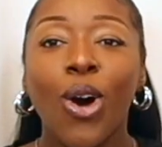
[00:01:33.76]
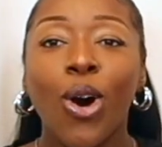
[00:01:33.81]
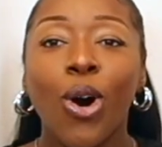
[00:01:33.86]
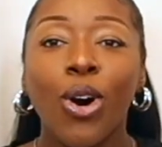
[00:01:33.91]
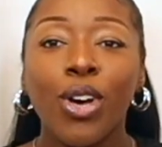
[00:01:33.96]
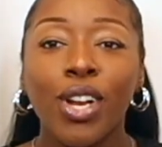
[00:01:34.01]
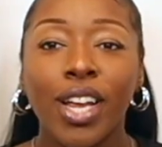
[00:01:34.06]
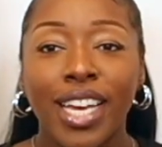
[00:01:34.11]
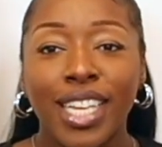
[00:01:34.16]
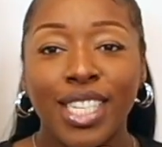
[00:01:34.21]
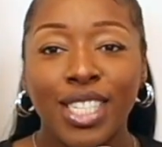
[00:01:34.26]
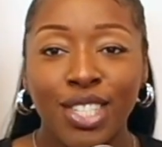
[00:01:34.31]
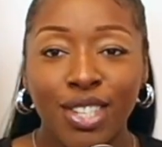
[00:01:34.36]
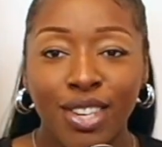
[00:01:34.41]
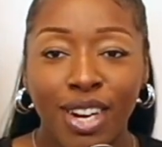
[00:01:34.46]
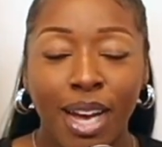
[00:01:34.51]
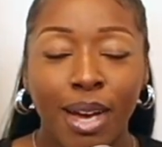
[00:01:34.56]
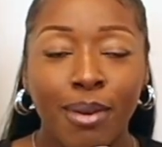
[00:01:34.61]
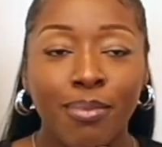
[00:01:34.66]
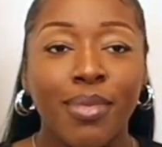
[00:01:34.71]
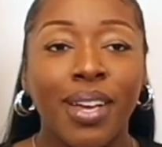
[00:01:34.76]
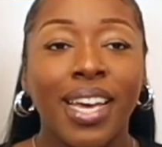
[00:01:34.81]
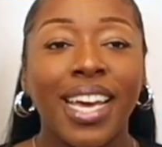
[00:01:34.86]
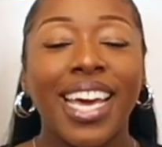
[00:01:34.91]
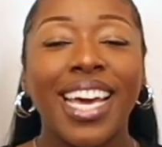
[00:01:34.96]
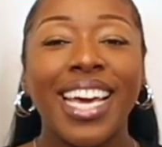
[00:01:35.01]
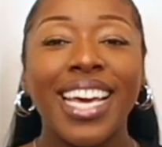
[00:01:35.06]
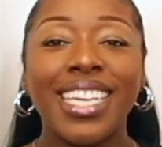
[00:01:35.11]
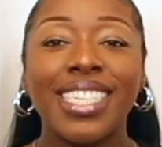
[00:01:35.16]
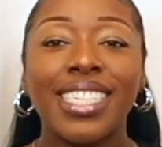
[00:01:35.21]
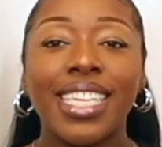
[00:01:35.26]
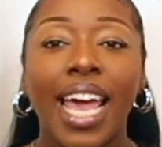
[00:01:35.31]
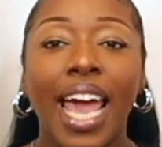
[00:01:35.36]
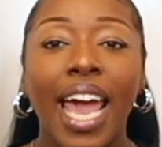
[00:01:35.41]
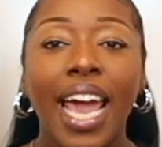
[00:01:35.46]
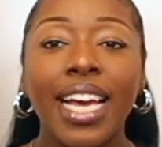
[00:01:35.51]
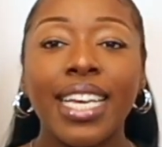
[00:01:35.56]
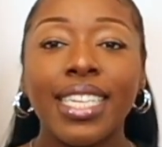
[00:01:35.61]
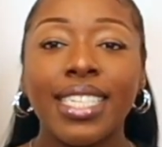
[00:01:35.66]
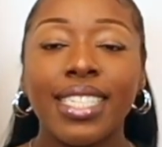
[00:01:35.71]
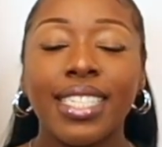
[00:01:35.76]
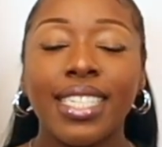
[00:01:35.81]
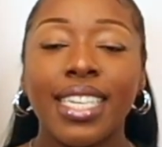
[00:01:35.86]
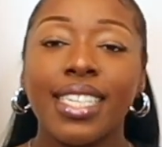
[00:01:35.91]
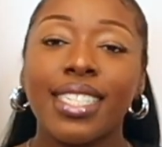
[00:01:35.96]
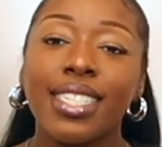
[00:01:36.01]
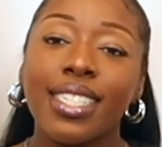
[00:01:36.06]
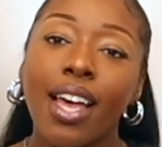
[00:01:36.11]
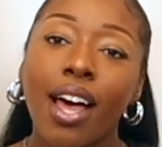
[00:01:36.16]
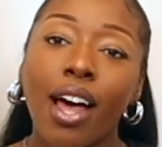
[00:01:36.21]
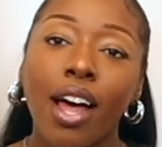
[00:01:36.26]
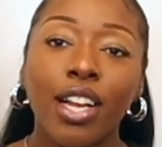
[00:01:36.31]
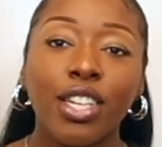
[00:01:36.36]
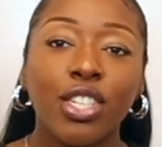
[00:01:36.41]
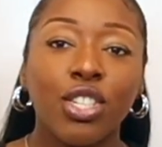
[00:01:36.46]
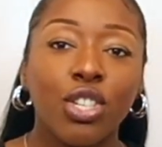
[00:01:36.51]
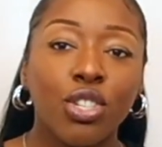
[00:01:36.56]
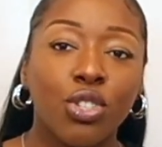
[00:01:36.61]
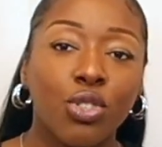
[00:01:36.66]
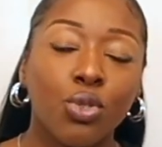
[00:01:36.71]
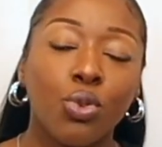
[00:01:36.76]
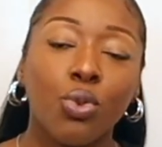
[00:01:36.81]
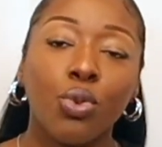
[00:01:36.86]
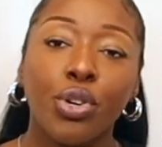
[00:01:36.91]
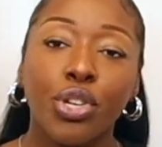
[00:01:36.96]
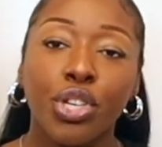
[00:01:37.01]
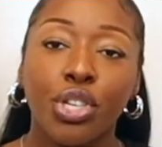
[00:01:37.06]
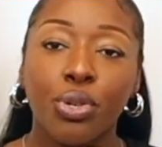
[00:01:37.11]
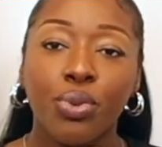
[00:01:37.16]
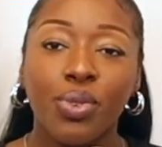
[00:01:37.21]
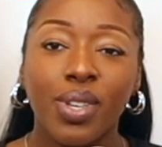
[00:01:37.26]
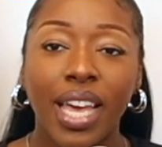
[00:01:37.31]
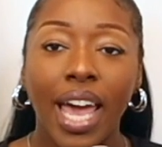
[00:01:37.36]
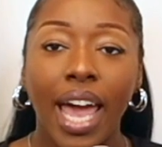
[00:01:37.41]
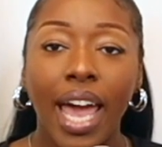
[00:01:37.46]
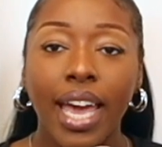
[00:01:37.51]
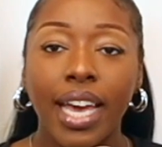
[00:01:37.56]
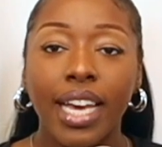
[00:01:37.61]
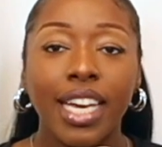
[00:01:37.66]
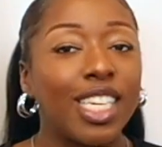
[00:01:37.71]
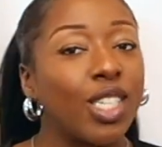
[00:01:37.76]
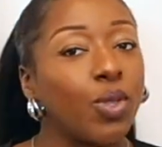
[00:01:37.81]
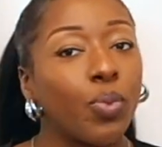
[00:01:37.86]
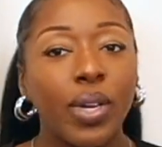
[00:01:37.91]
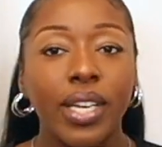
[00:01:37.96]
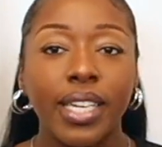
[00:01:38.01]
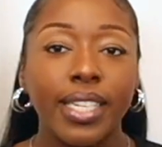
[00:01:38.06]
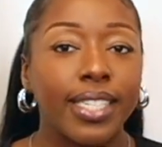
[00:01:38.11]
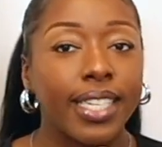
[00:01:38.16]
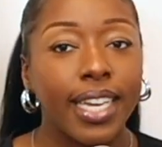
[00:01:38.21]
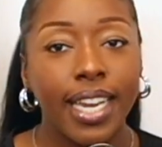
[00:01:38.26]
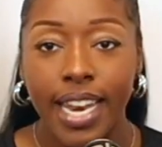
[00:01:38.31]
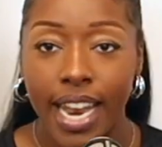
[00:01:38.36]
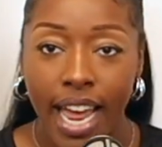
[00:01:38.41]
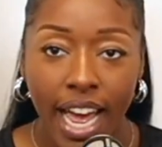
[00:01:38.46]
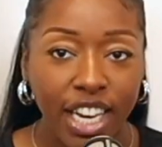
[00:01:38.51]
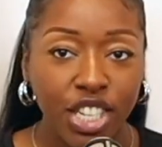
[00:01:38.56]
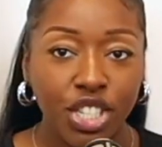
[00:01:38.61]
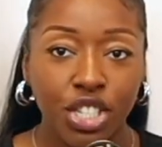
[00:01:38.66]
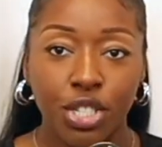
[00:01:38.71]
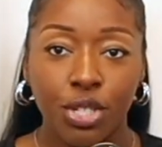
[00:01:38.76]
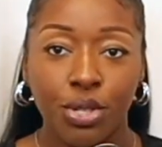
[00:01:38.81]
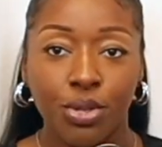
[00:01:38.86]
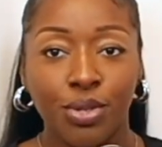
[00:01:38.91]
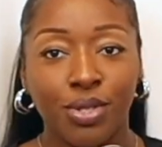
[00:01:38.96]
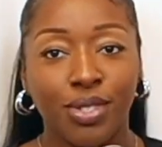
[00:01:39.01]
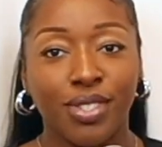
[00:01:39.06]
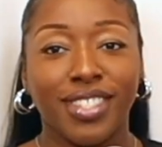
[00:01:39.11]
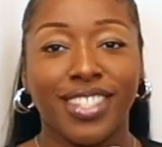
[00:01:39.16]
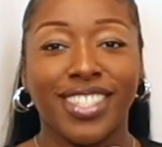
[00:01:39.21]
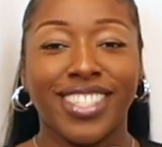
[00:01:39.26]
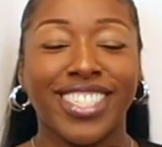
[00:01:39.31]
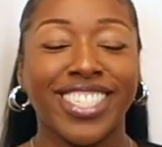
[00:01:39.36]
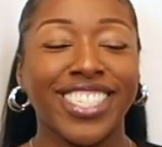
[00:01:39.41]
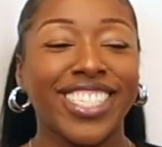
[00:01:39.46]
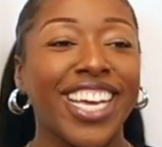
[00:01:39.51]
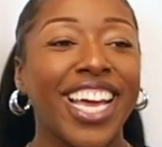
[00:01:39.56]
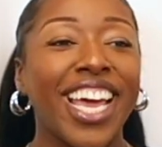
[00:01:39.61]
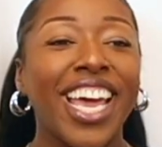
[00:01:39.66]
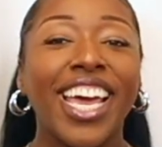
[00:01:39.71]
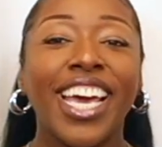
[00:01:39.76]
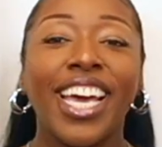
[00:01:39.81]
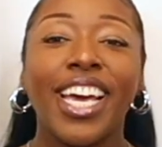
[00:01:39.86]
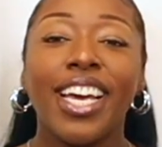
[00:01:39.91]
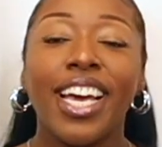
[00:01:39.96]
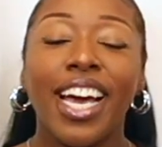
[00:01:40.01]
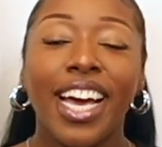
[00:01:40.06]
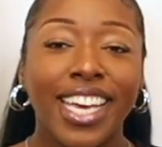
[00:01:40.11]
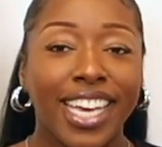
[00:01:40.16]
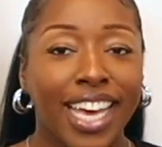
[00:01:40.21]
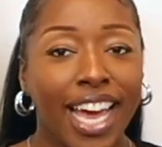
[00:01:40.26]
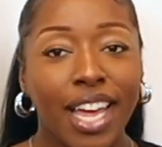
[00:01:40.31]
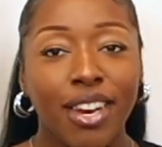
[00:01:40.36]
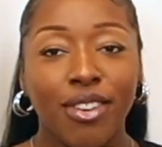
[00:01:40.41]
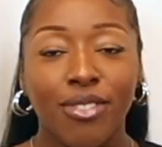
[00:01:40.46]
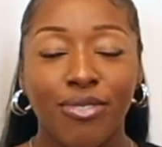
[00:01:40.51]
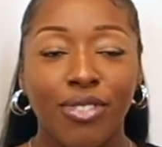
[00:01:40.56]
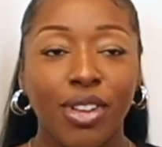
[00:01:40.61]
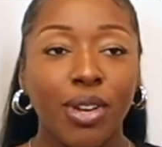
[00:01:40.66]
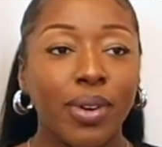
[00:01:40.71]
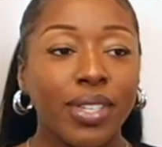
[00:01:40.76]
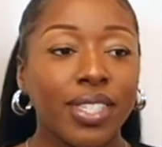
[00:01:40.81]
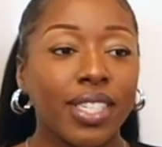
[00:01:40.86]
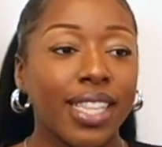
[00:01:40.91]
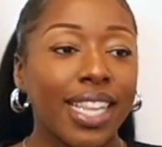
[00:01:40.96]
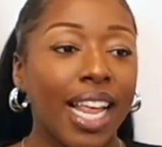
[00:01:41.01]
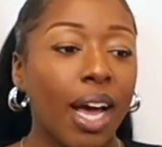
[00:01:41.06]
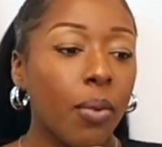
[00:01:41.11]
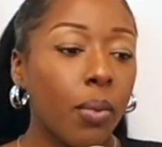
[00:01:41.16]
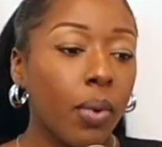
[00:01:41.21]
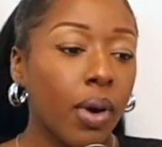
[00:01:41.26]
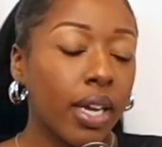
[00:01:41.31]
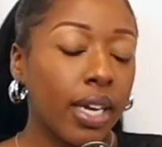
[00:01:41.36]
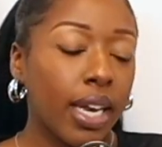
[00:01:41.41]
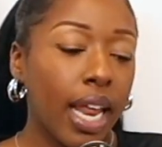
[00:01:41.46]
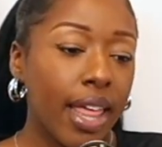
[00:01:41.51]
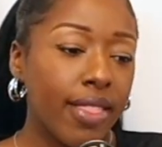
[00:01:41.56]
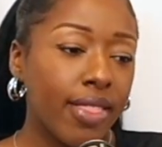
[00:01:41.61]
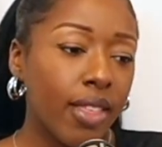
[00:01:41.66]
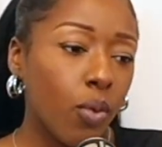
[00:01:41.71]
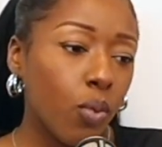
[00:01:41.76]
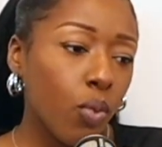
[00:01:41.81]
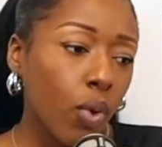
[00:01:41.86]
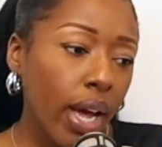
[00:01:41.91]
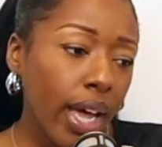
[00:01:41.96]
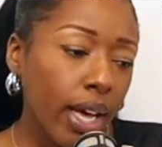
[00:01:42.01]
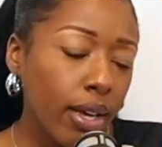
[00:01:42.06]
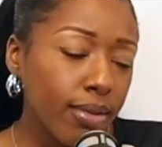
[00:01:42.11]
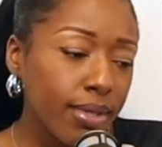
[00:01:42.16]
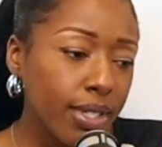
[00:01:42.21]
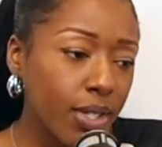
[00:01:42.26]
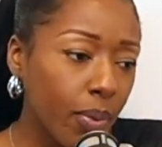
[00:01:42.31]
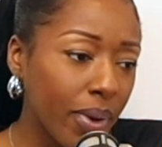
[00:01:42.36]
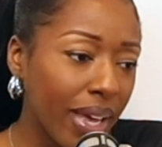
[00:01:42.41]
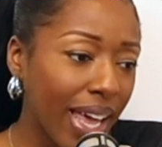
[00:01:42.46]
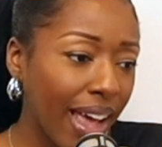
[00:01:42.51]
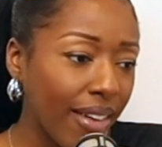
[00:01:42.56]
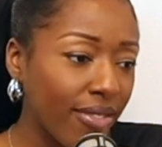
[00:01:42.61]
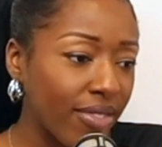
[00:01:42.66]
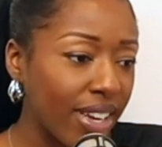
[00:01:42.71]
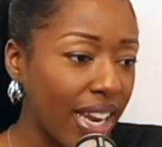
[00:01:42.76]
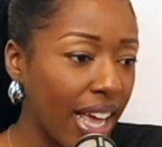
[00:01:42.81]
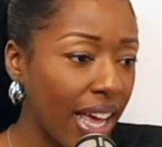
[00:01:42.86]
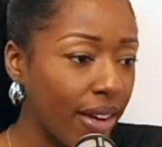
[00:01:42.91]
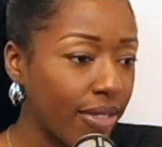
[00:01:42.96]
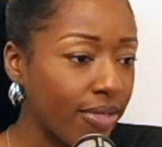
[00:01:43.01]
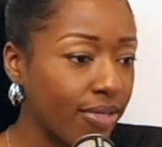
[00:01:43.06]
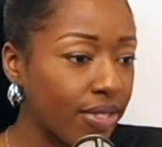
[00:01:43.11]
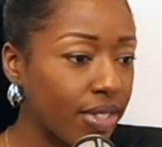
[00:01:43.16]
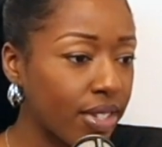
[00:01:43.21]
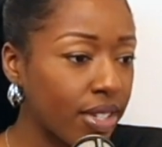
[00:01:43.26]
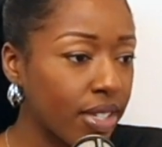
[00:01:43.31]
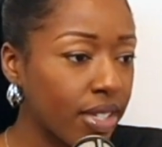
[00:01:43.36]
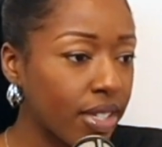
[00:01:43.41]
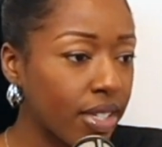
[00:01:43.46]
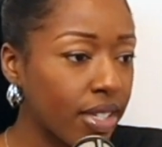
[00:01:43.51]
on our Instagram. It is HeySis_UK because we international. Again, follow us on that one. And then what else do we have left?